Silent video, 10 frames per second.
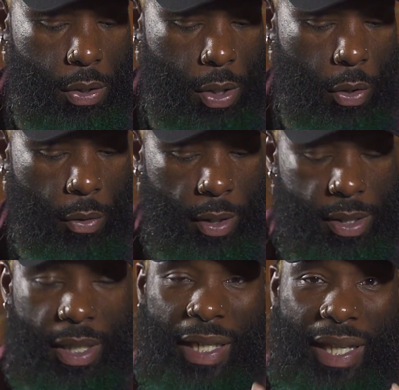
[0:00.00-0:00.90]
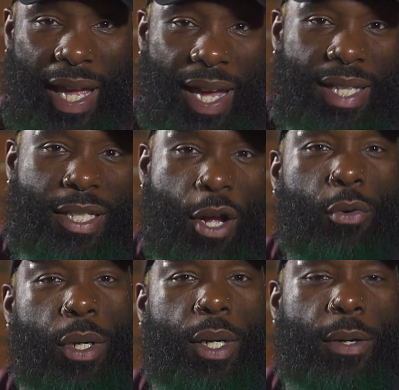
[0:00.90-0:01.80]
So it's a glazed
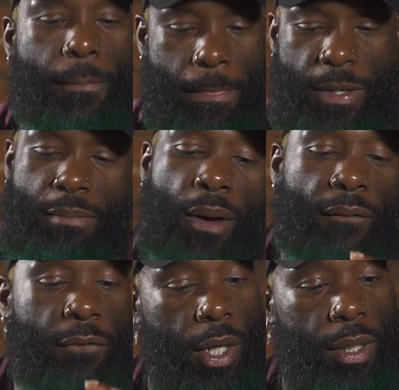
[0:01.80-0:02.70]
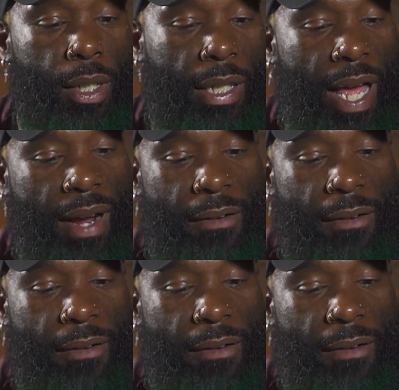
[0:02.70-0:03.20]
donut. This motherfucker look